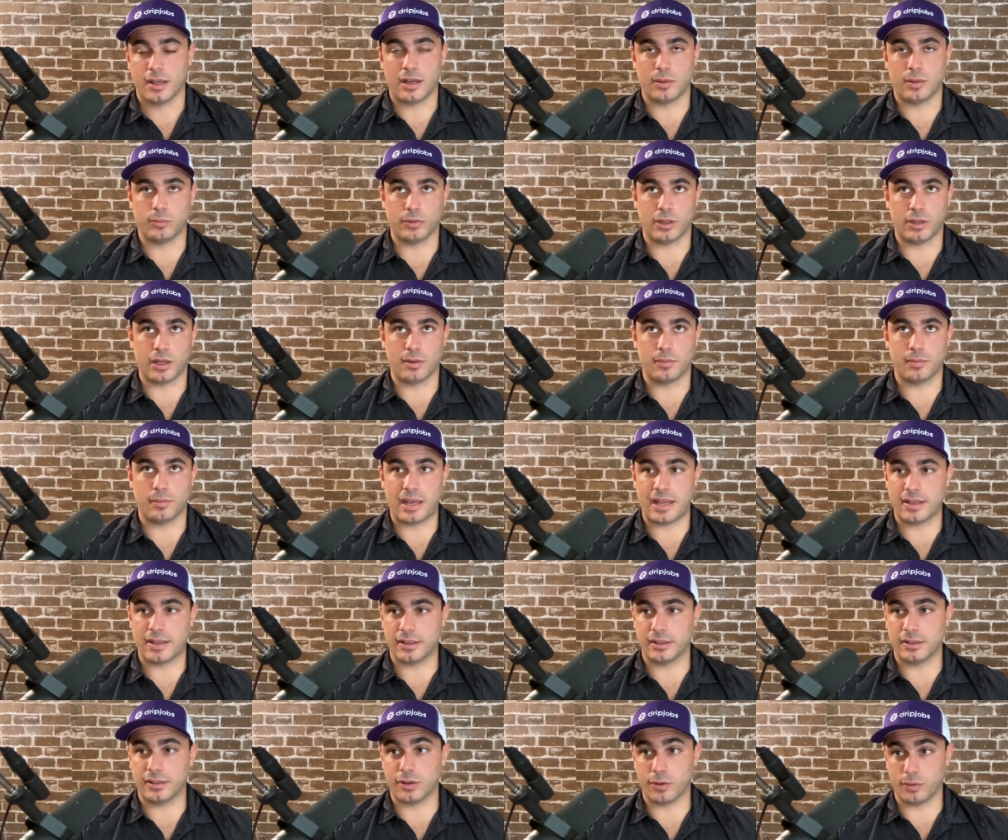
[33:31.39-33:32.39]
I'm, I'm
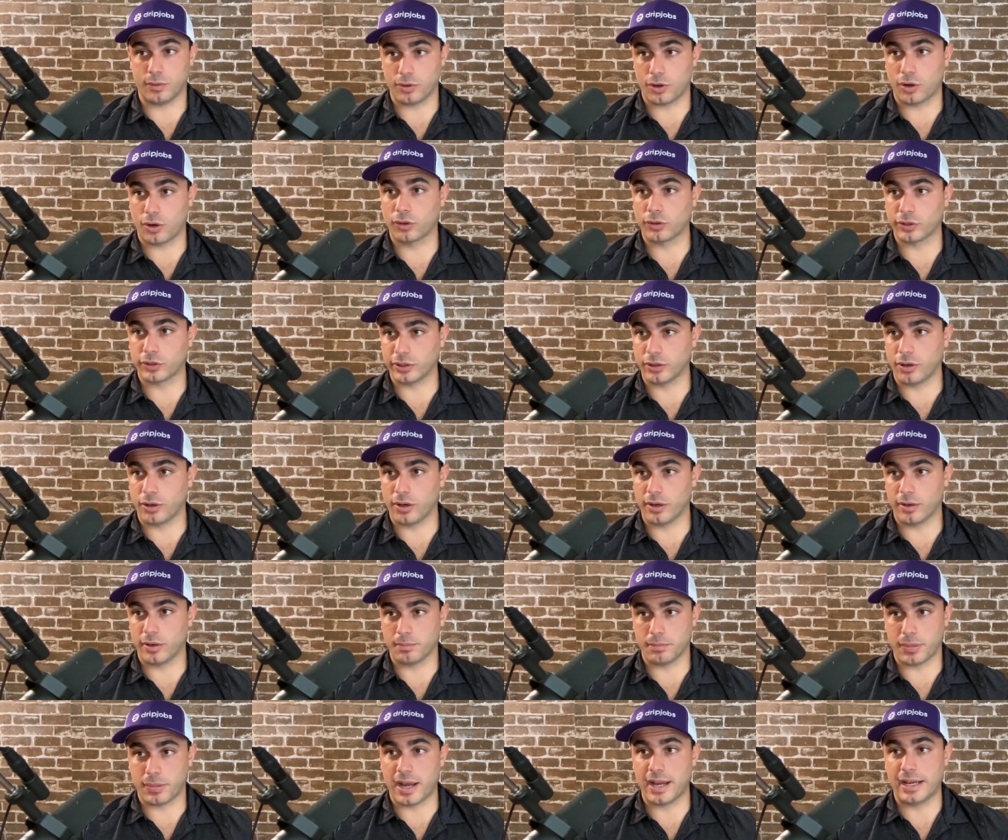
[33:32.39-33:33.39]
uh, you know early on
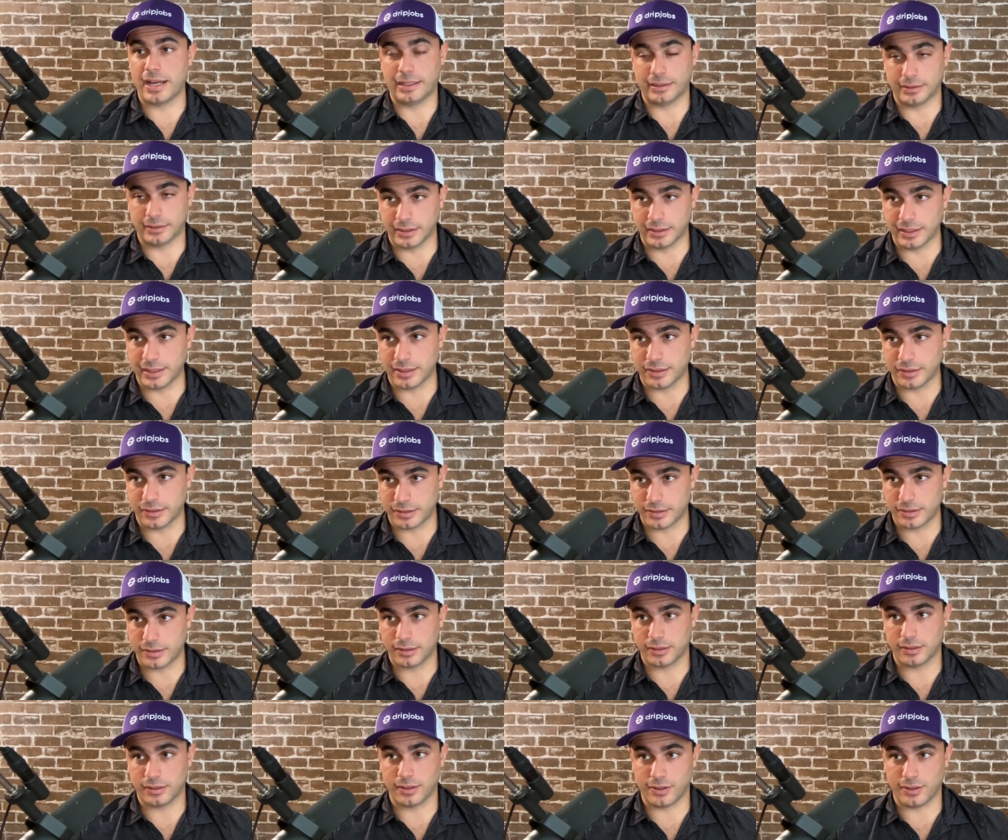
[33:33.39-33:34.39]
I'm buying leads,
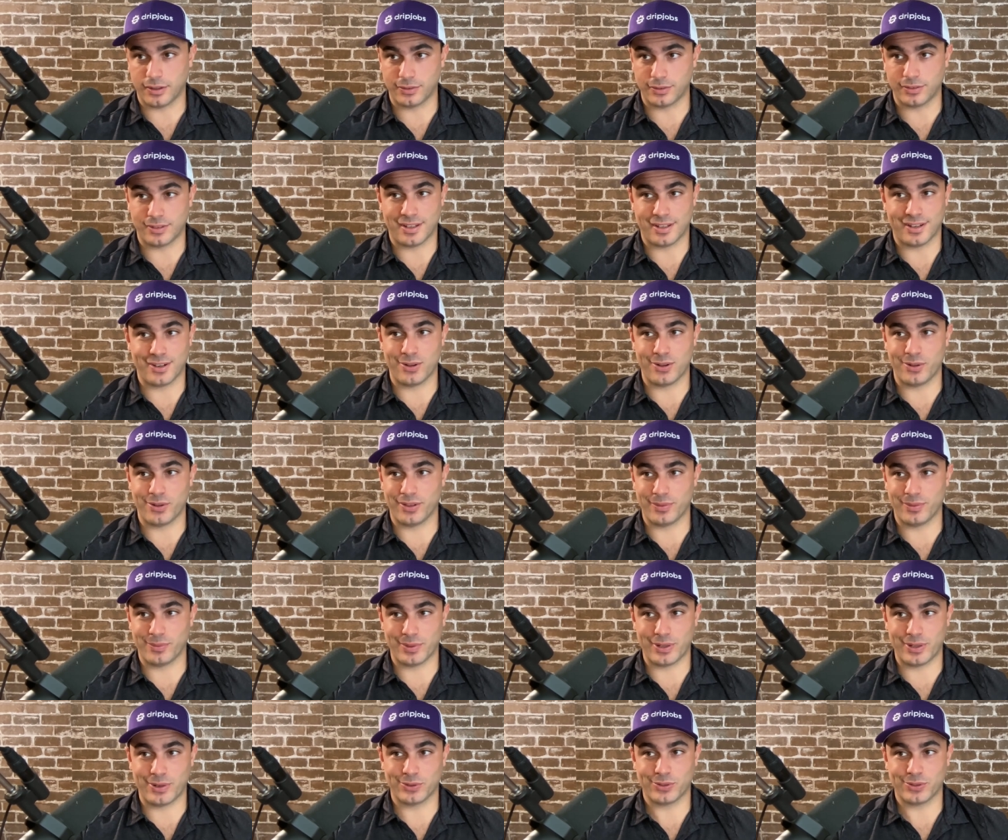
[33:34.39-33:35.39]
you know, and I know
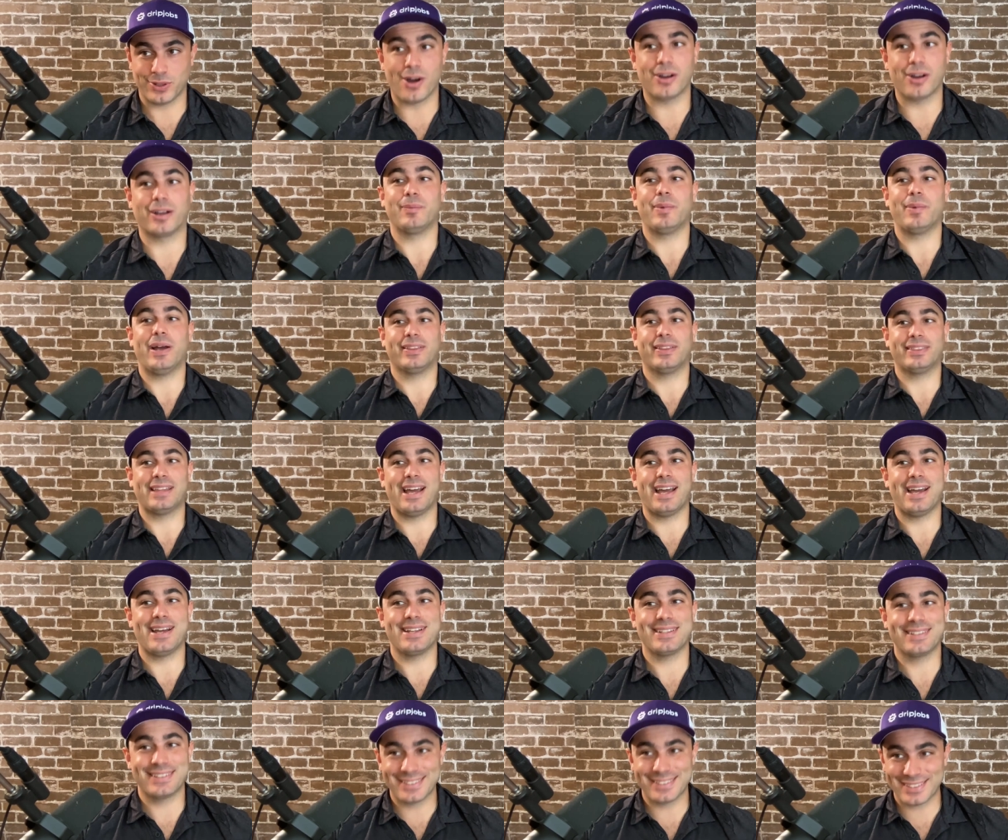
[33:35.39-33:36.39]
that we don't talk about
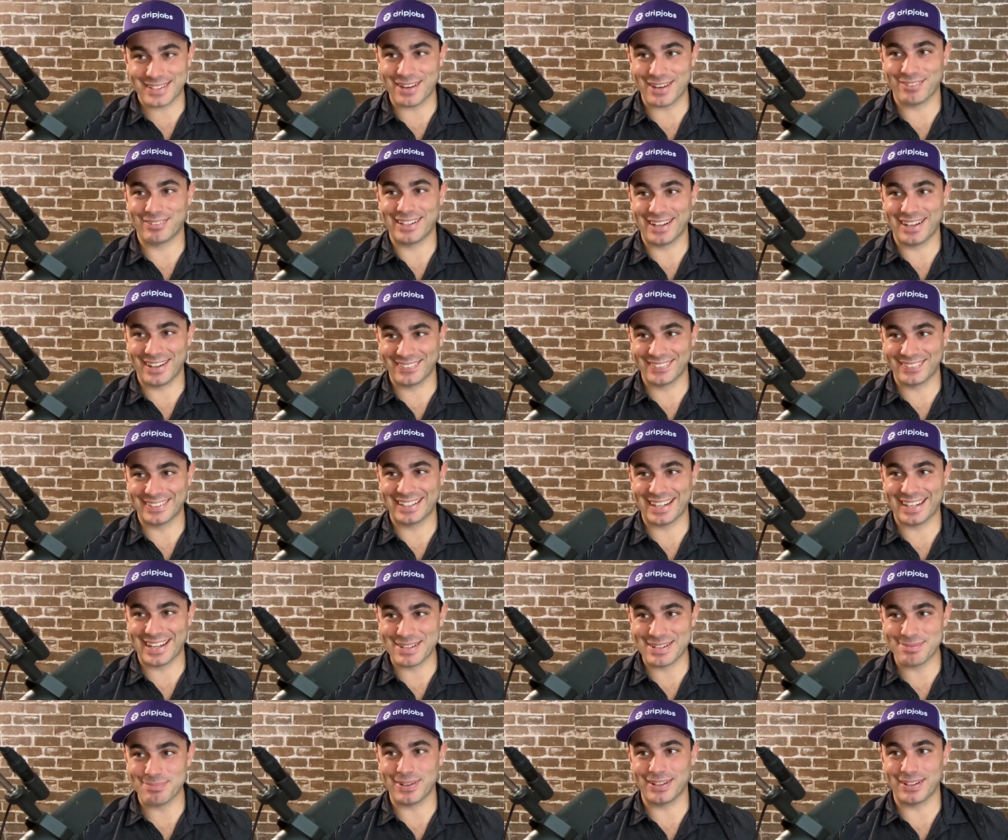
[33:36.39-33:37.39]
that every now and
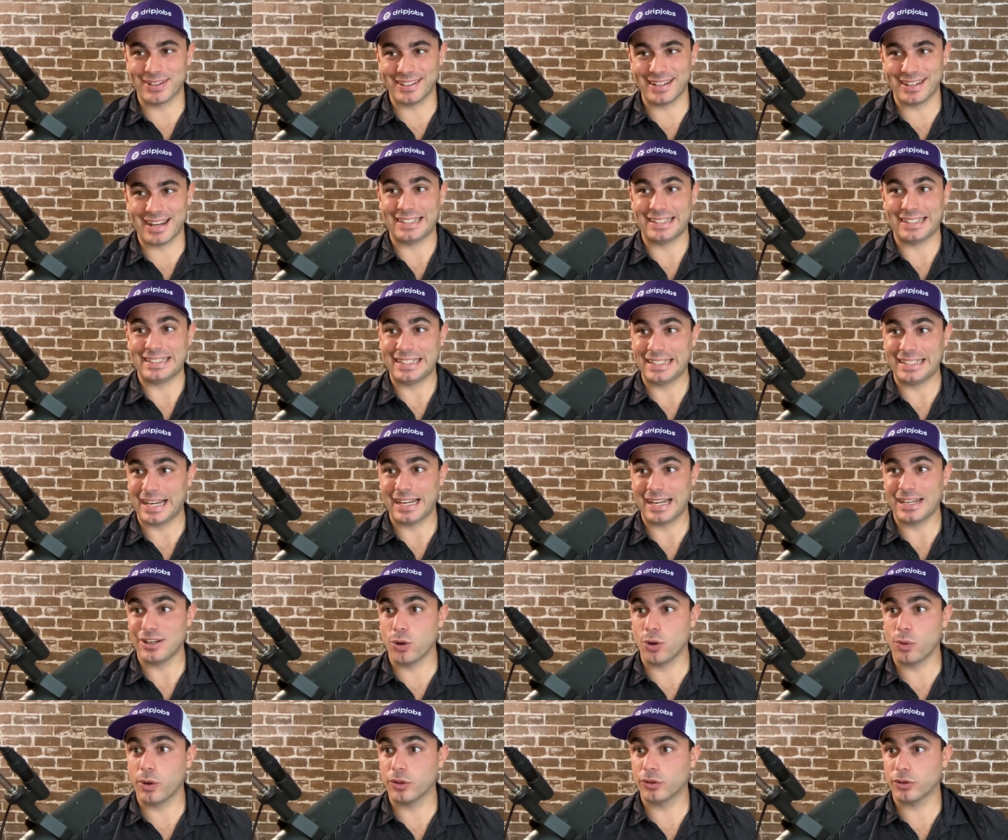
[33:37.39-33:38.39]
again, but I need I had
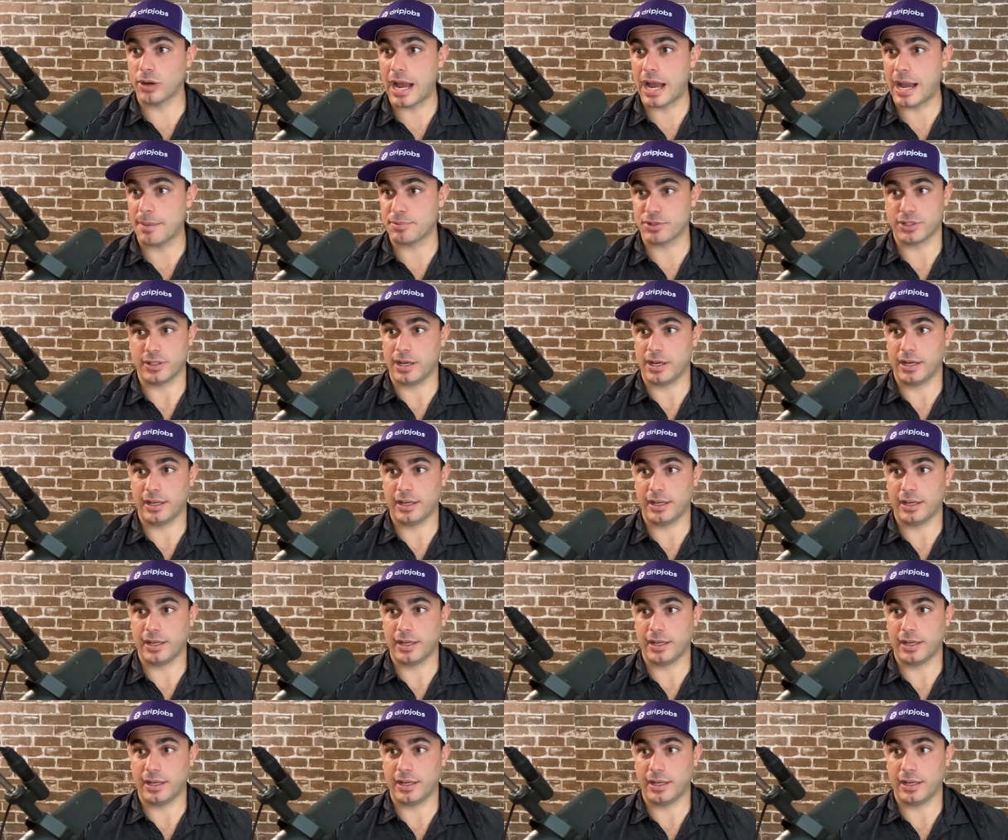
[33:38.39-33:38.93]
no other option.